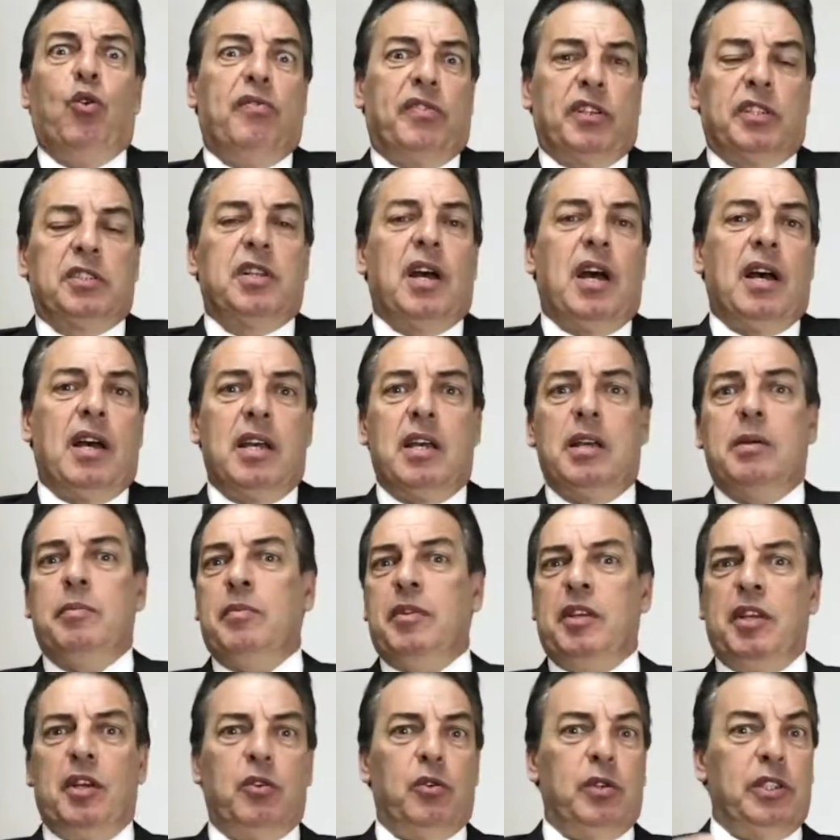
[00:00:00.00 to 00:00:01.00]
over
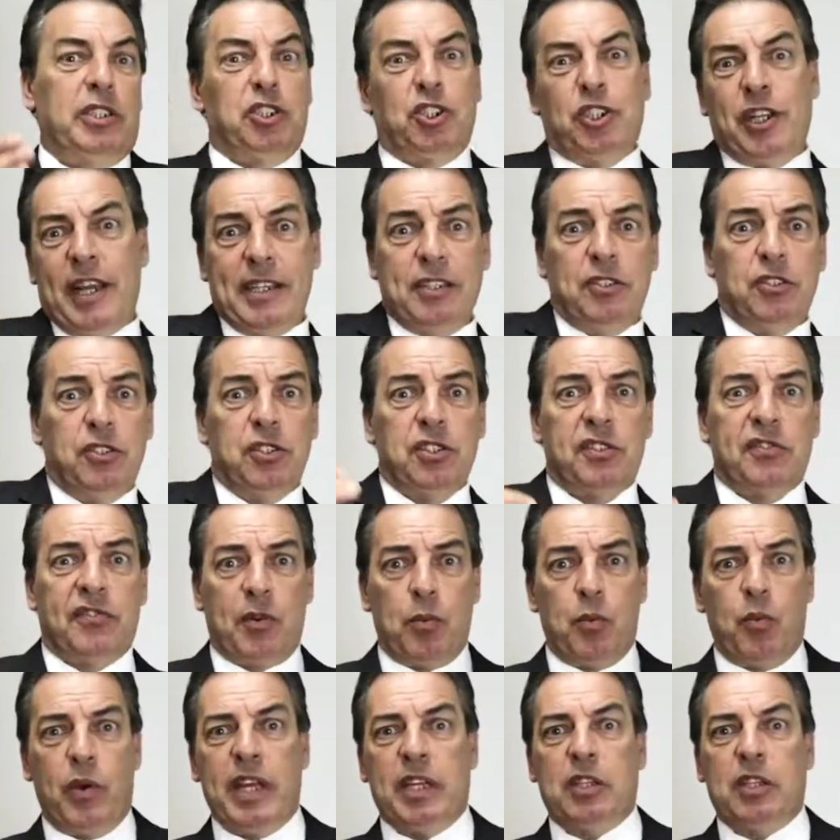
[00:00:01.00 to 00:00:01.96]
time, you know, it changes from